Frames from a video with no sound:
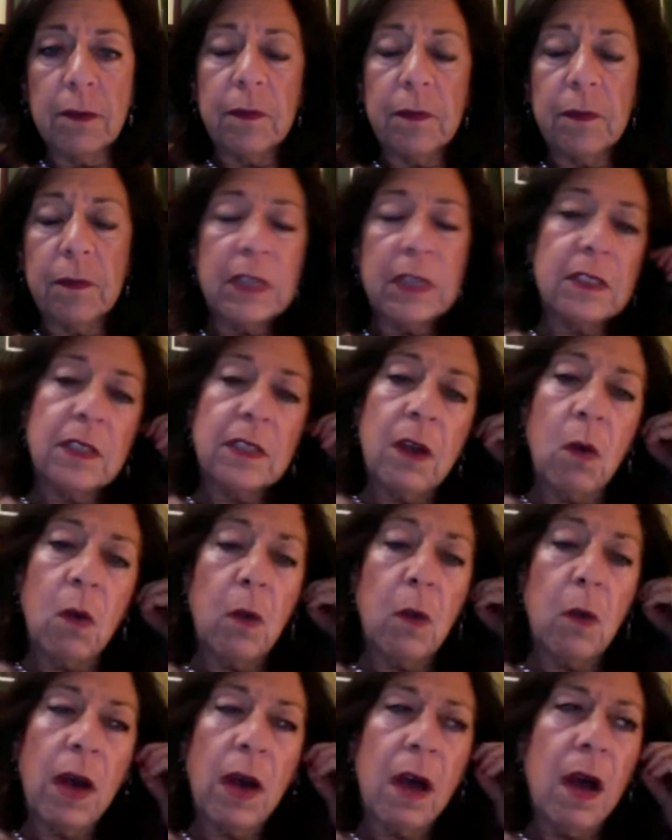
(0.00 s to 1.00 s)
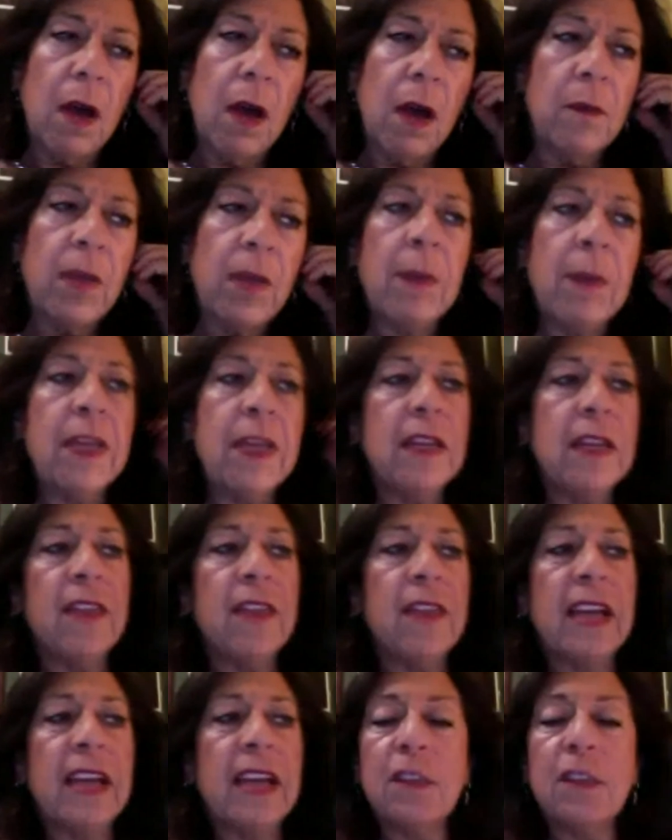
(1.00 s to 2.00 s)
So I mean,
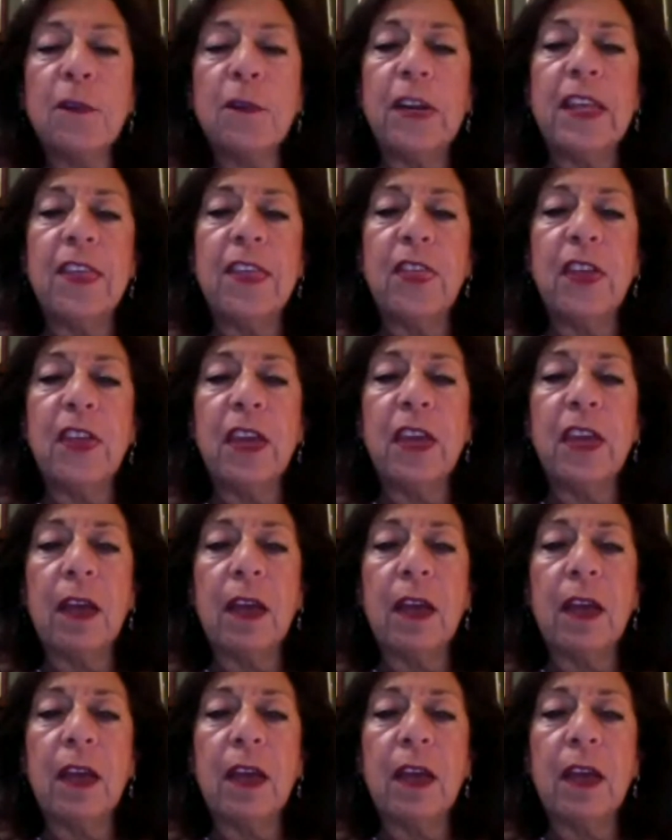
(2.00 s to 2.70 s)
that's the funny thing.